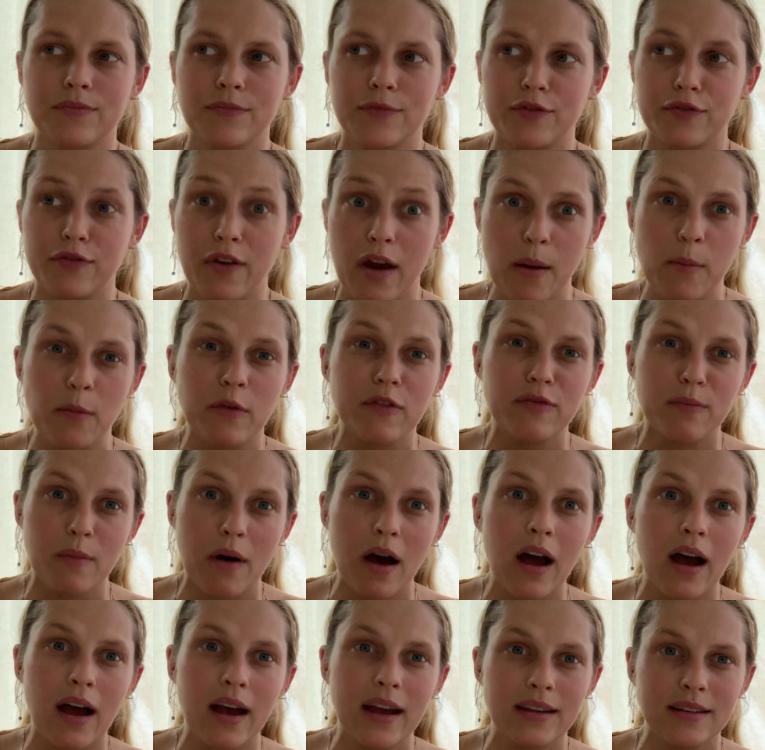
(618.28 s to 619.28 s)
frame of
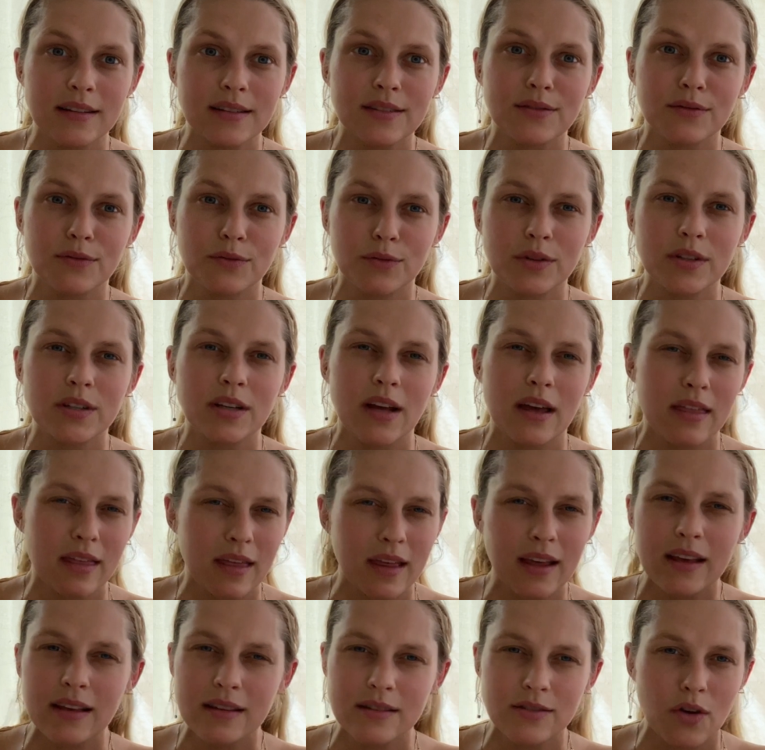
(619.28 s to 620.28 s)
mind, which I
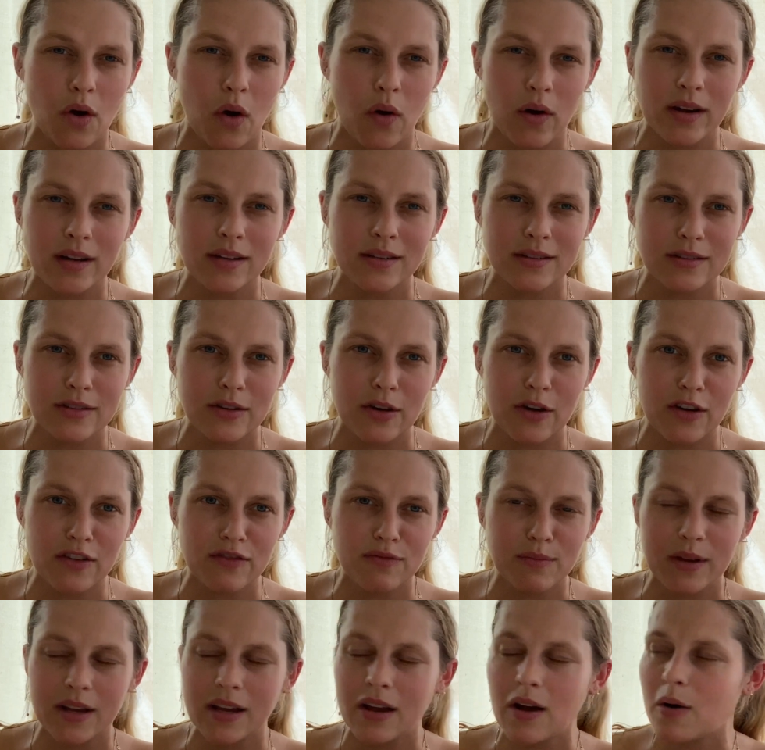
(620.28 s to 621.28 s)
think is going to
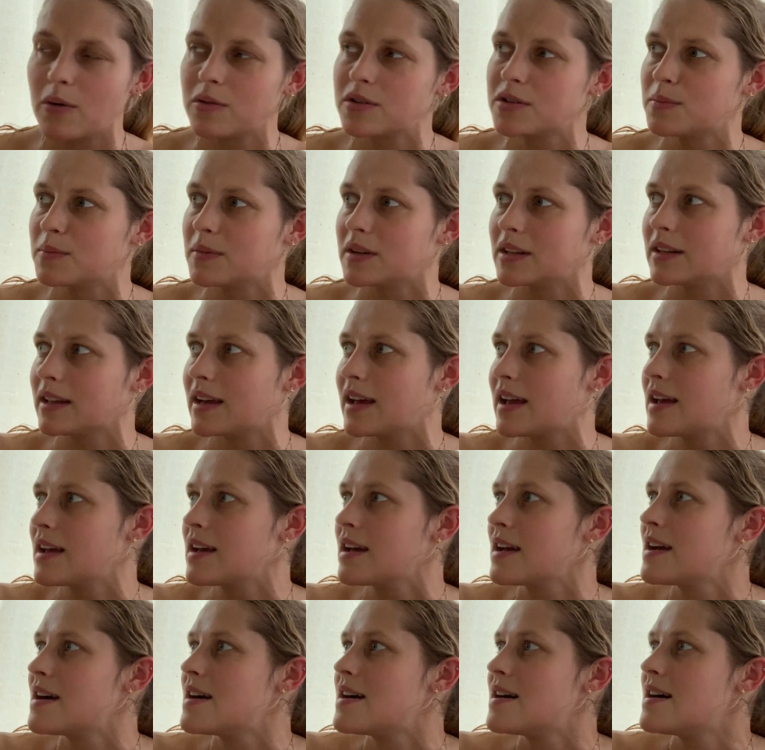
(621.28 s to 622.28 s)
serve me
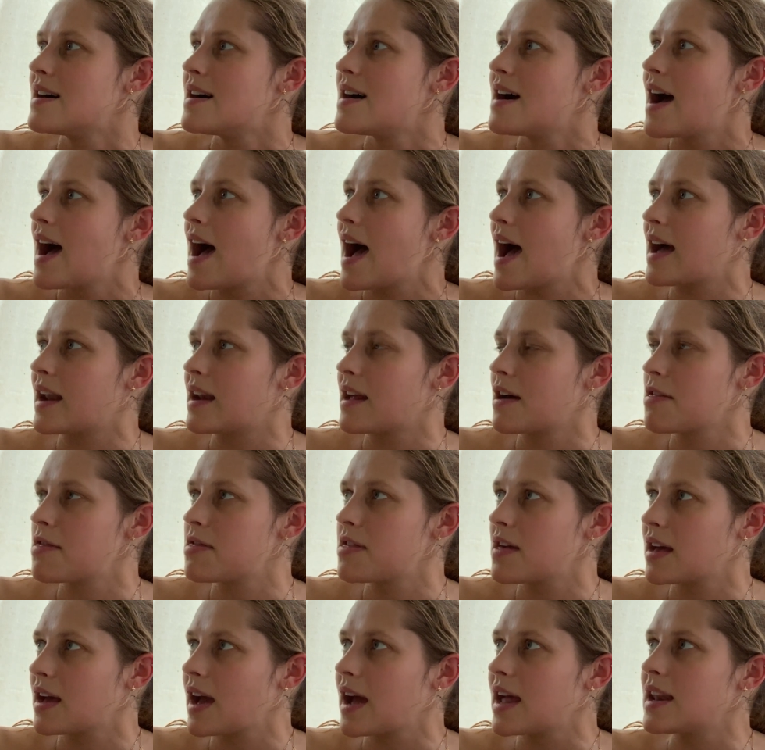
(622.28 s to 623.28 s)
ultimately. And I
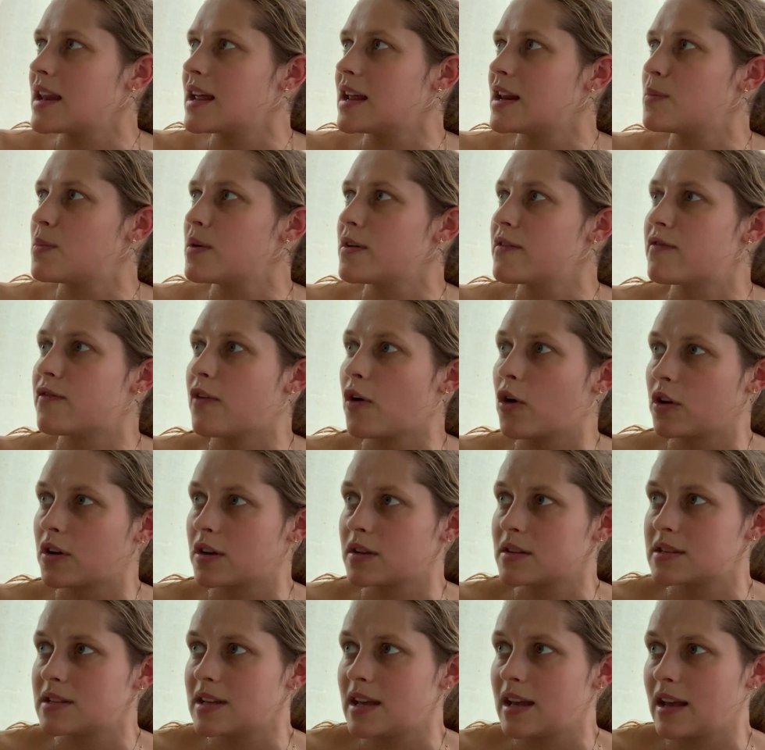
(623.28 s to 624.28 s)
think I need to be
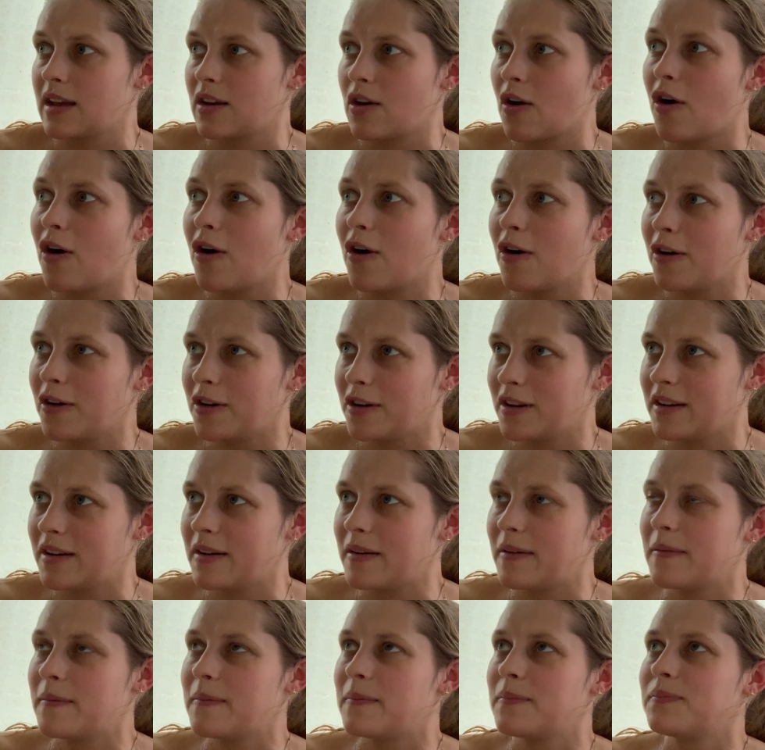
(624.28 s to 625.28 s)
focusing
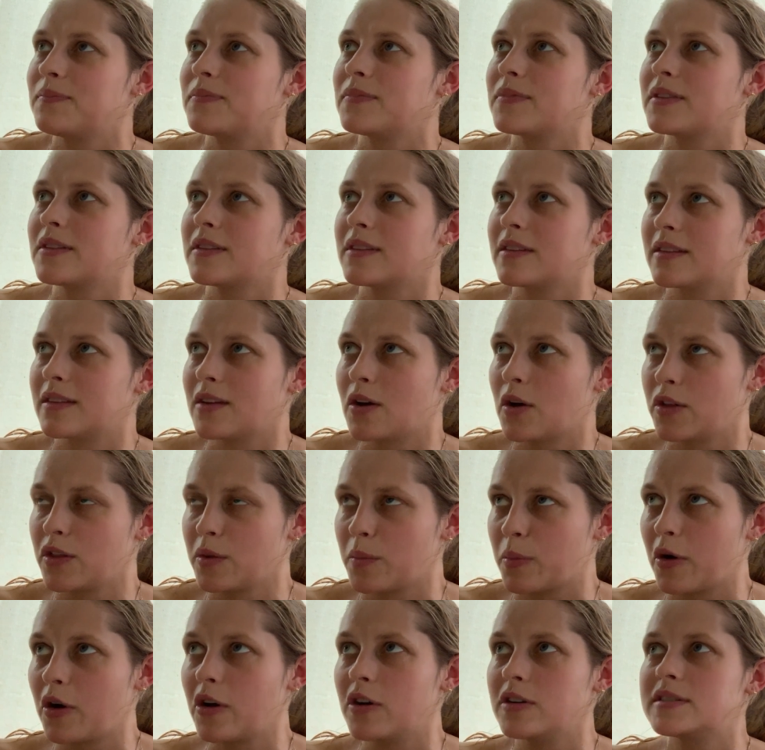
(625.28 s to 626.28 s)
on
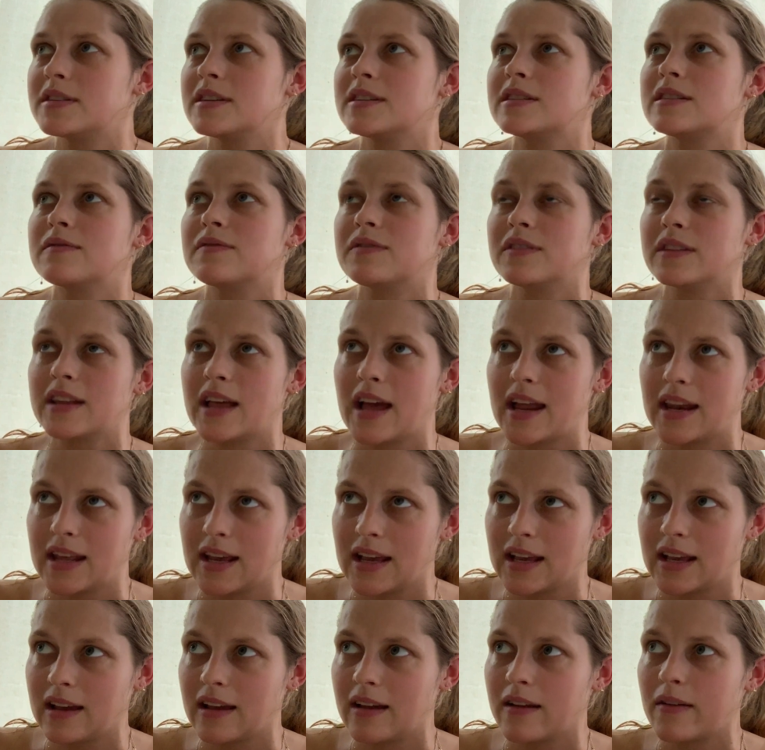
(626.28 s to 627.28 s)
the process of
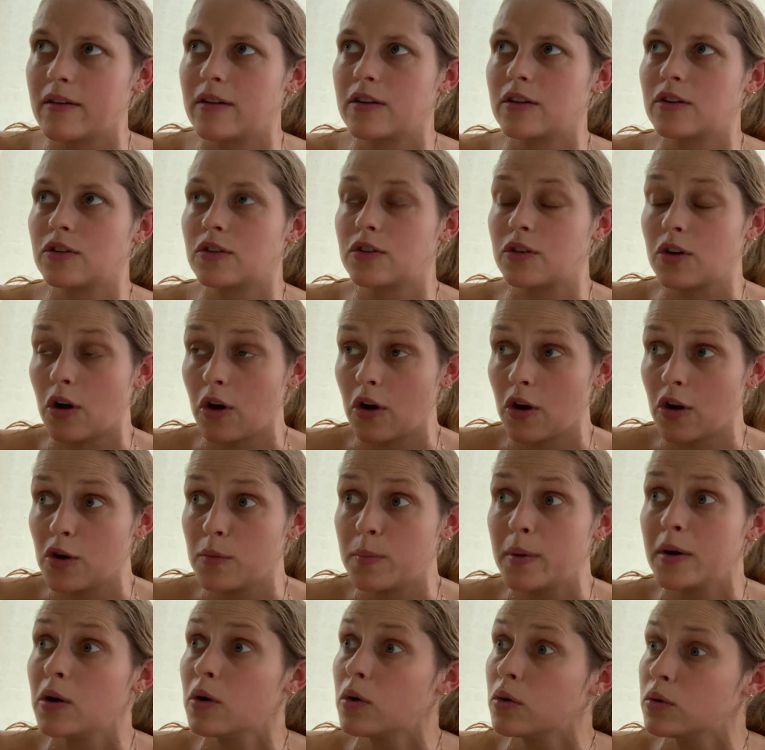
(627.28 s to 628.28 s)
letting go,
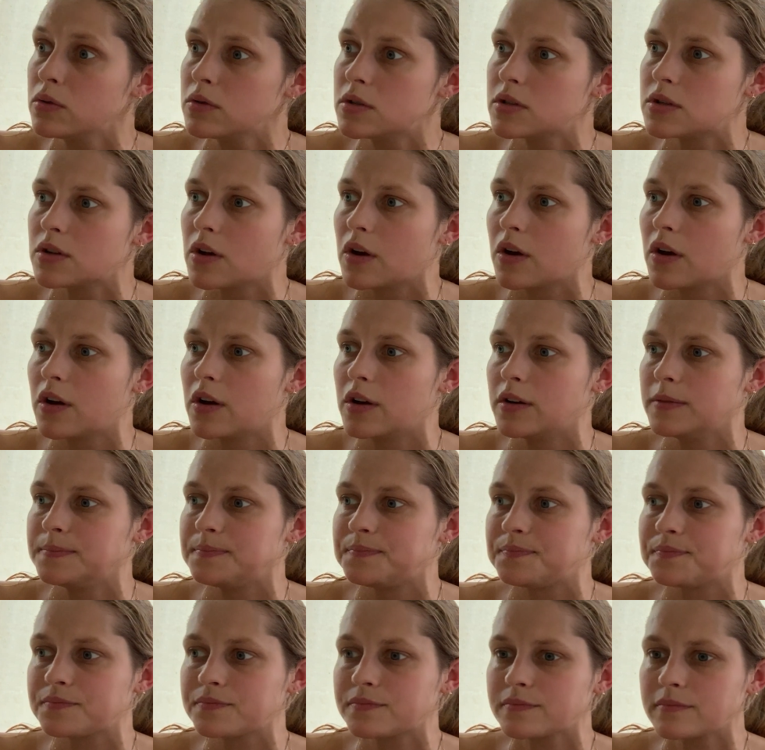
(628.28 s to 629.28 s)
but
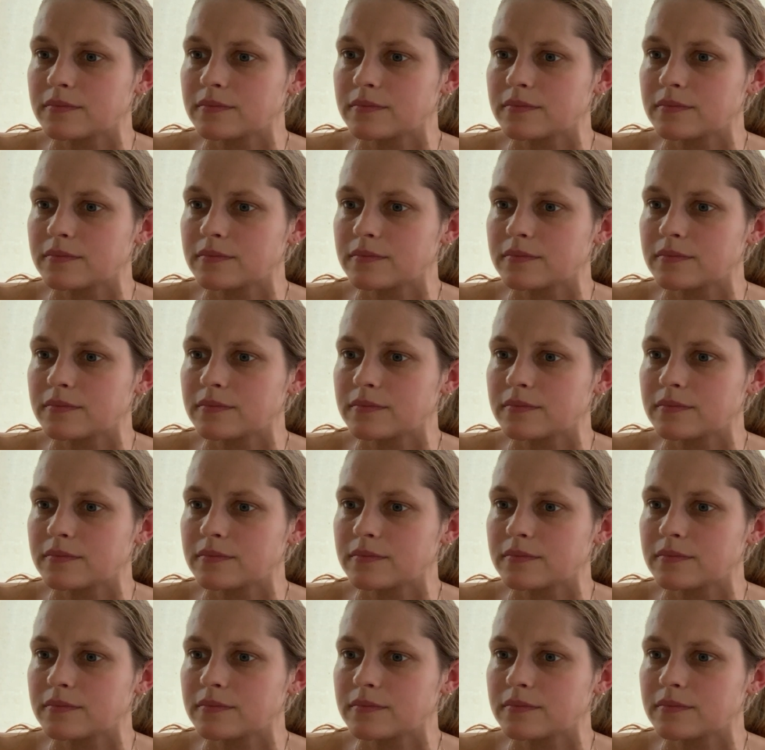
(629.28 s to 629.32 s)
also